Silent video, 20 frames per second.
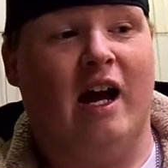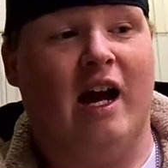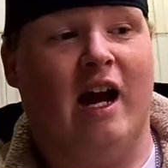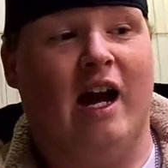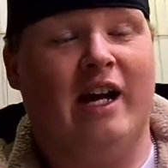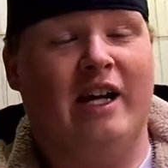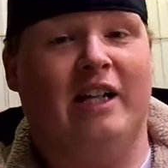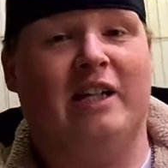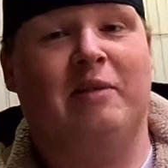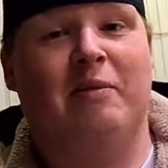I
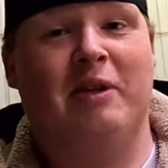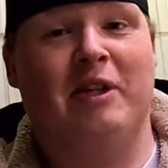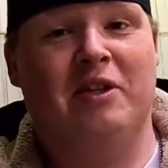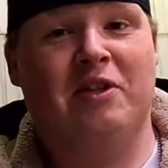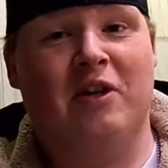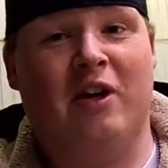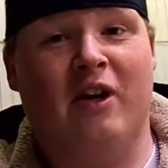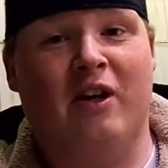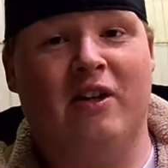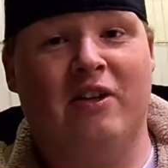get to be in
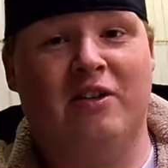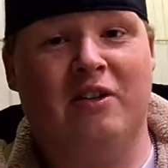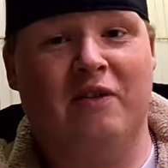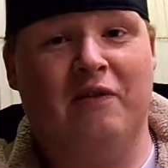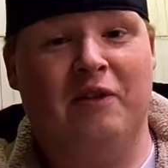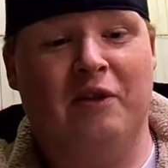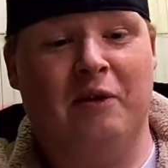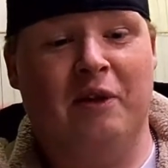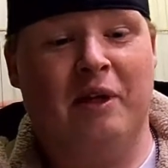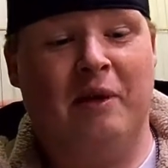charge of
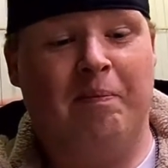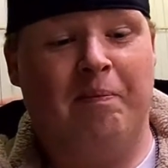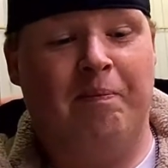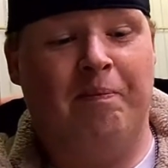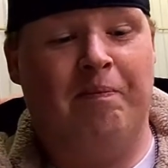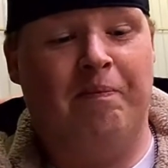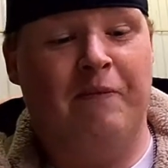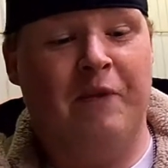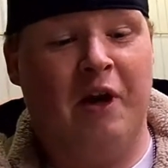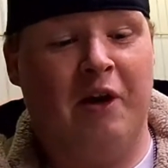doing
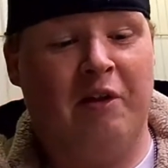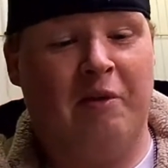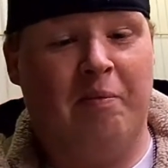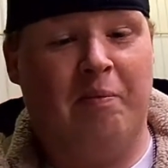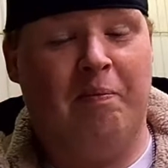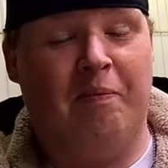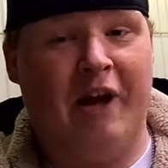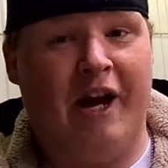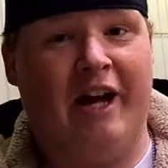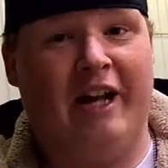another
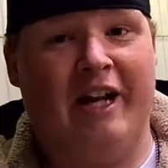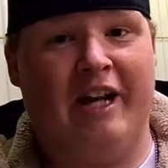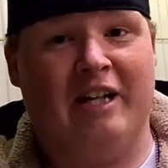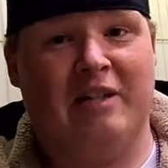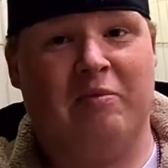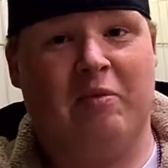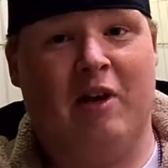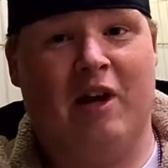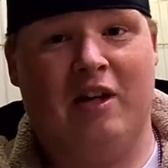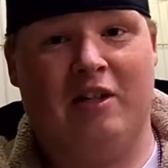badass
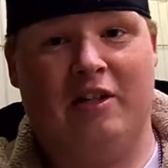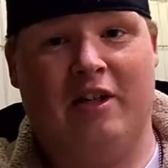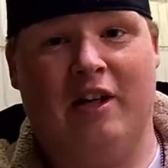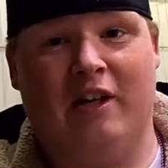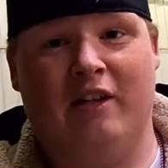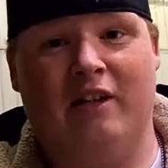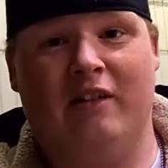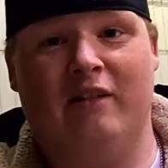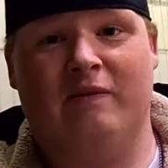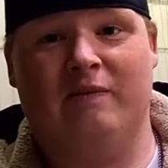
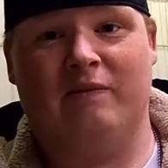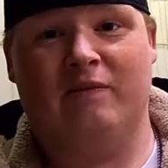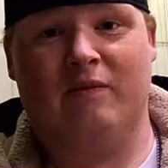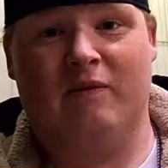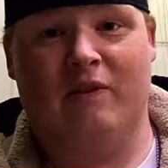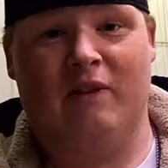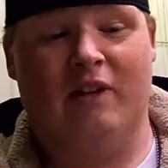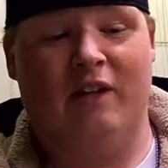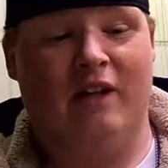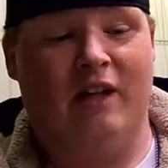project,
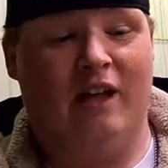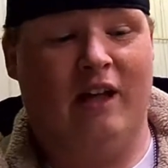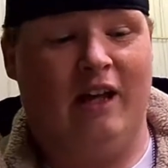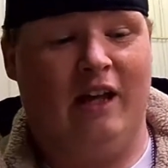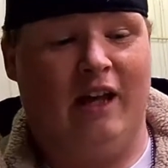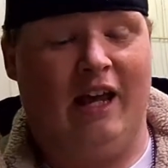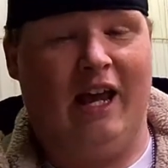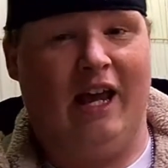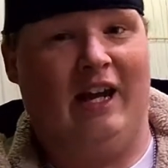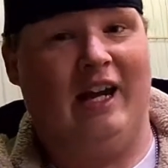
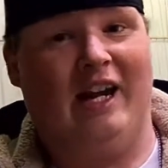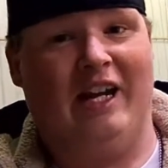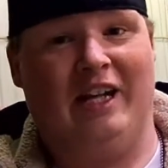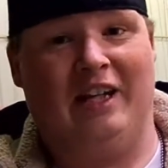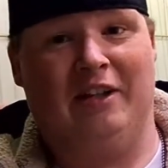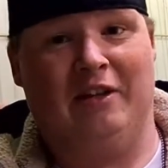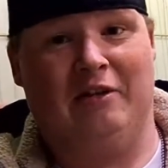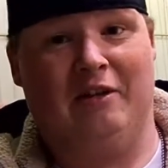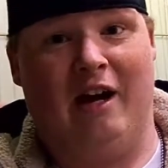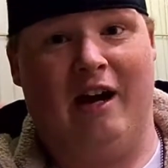and I get
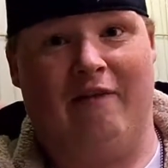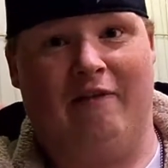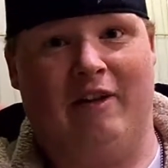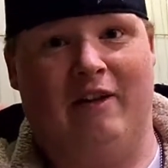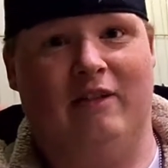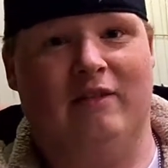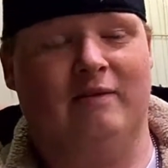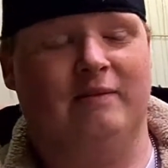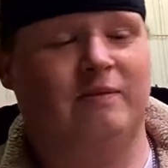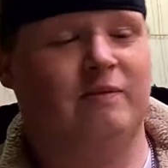to drive it.
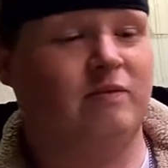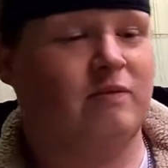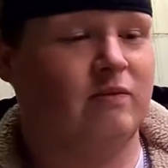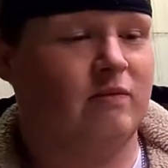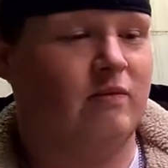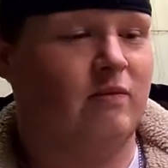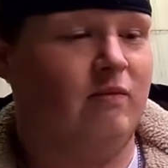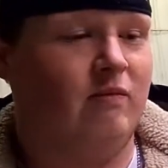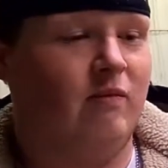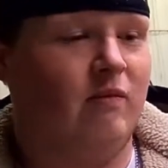
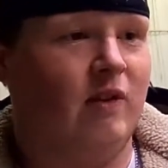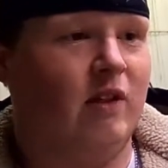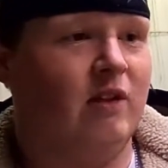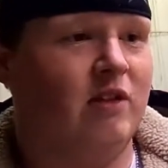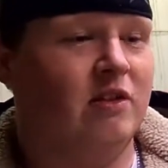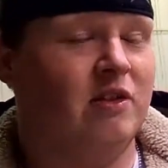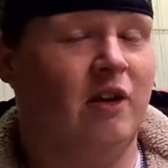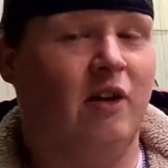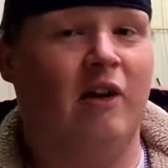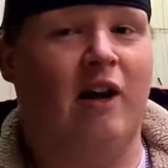
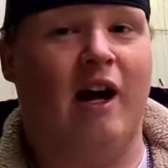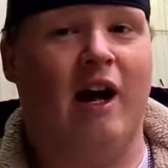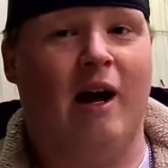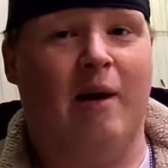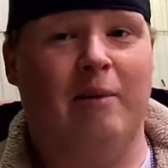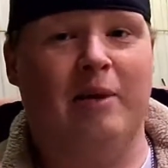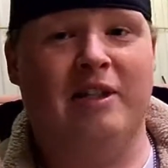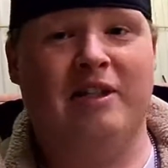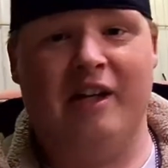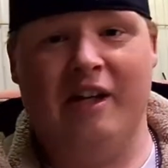So
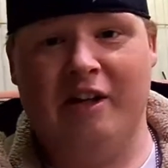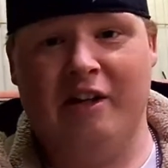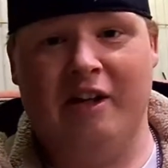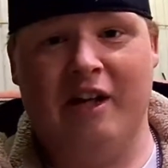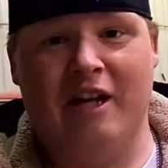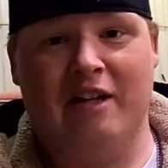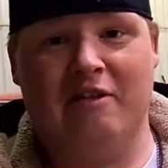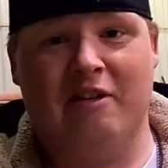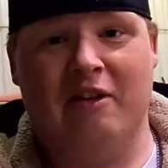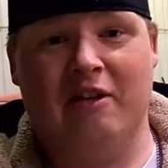I'm going to take you
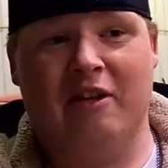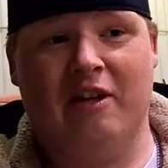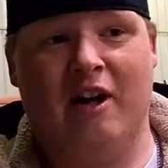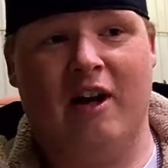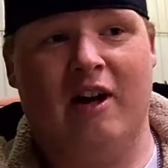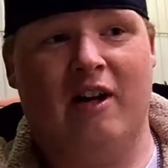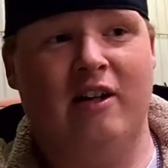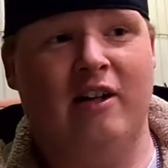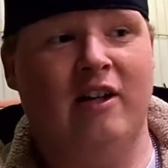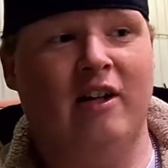guys around the
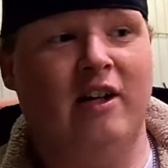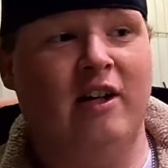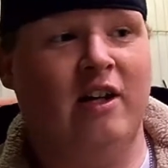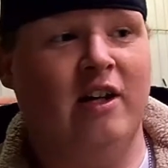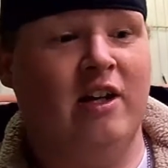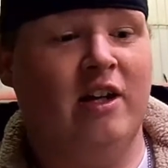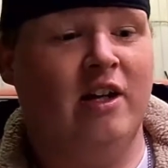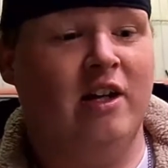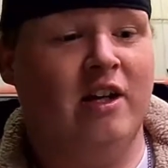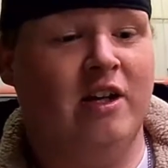car,
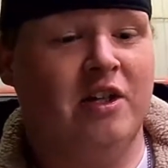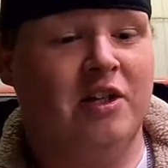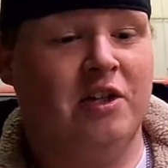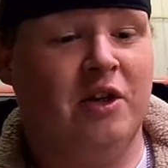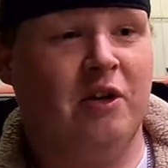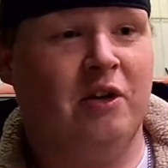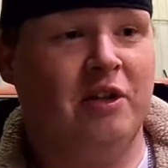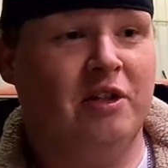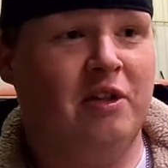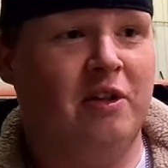
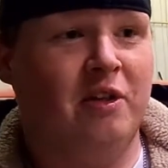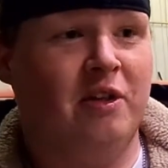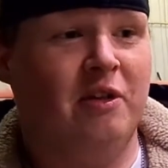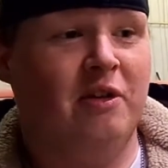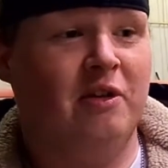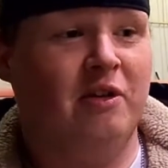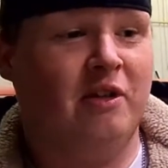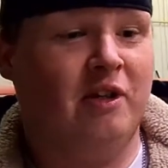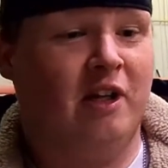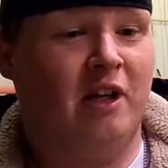show it to
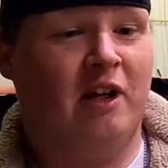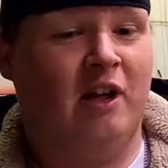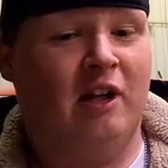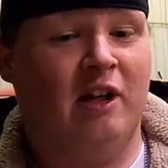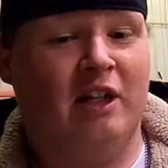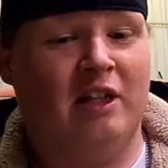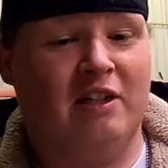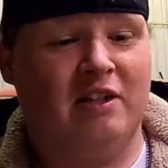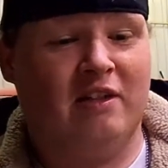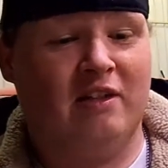you in all
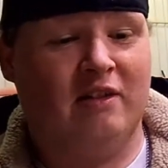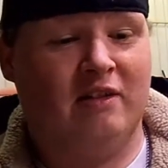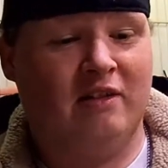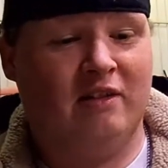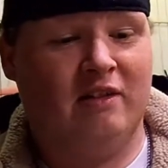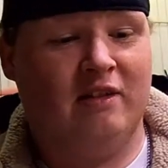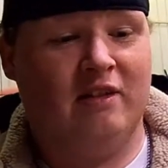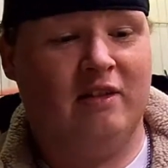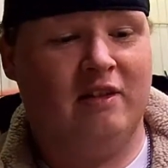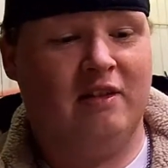its
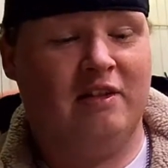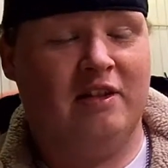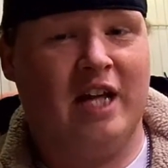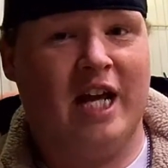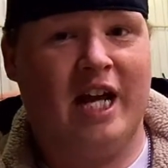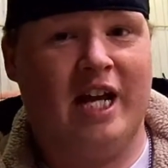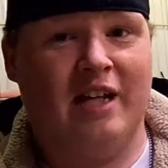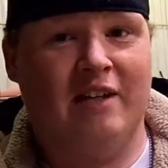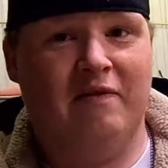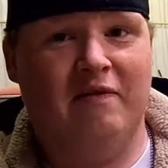
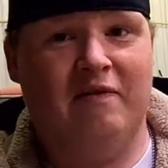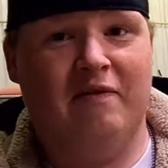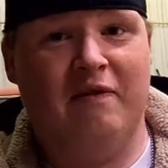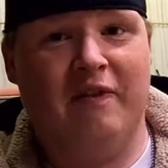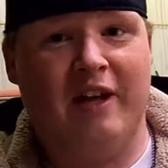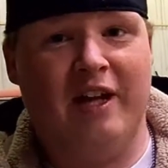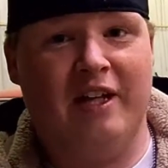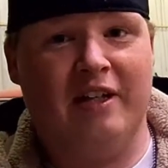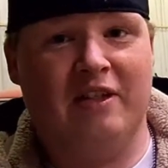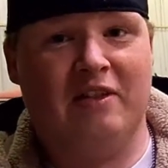sad
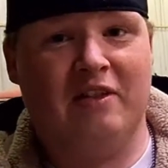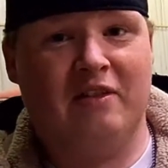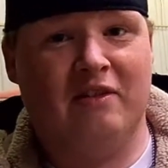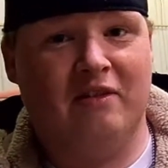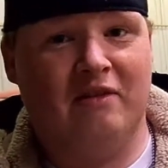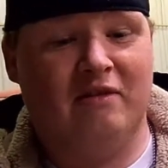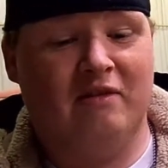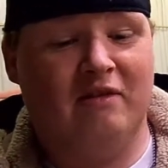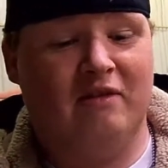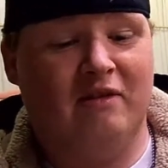face
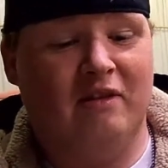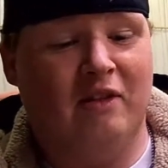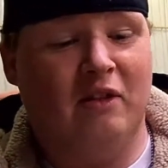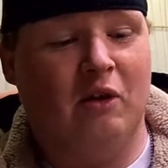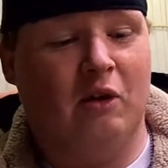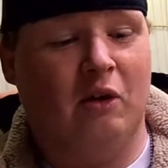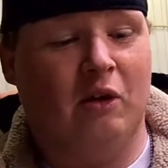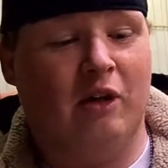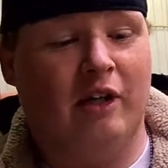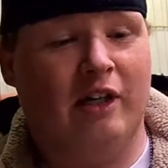
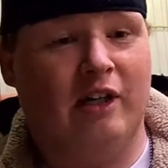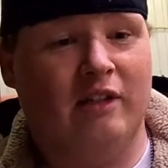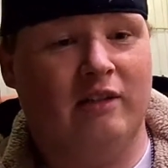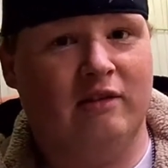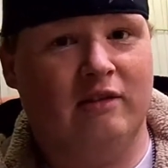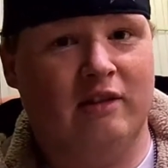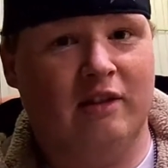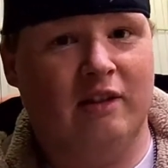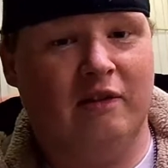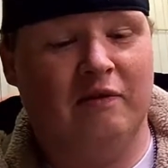glory
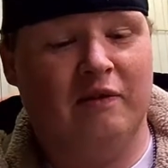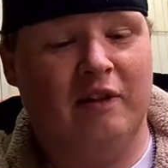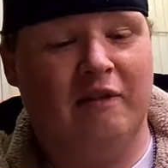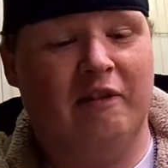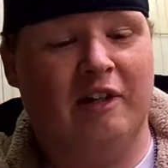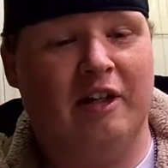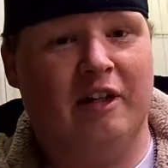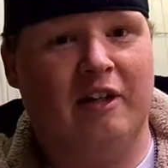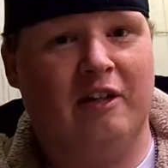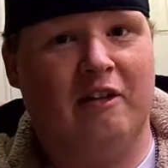of
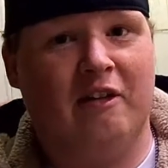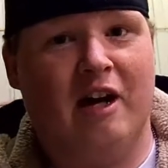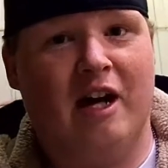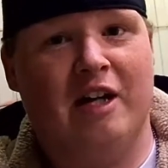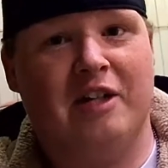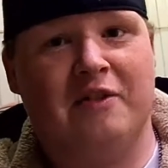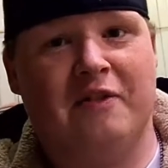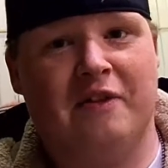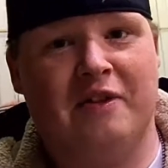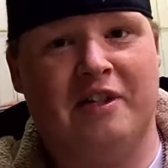living in a
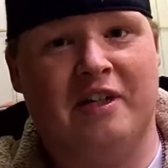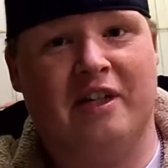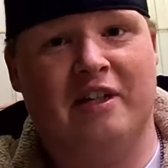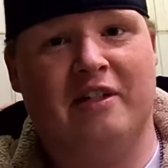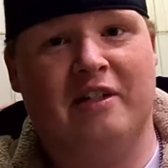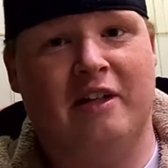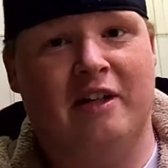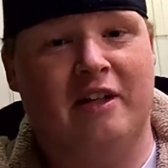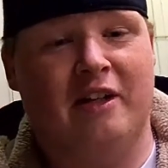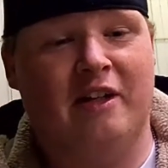garage for
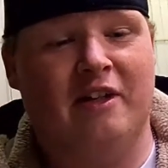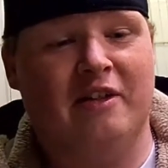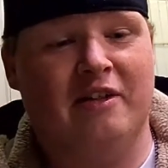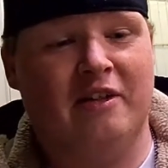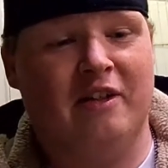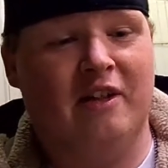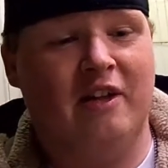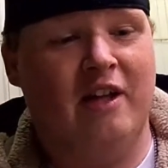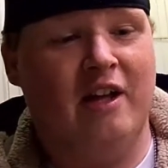16 years.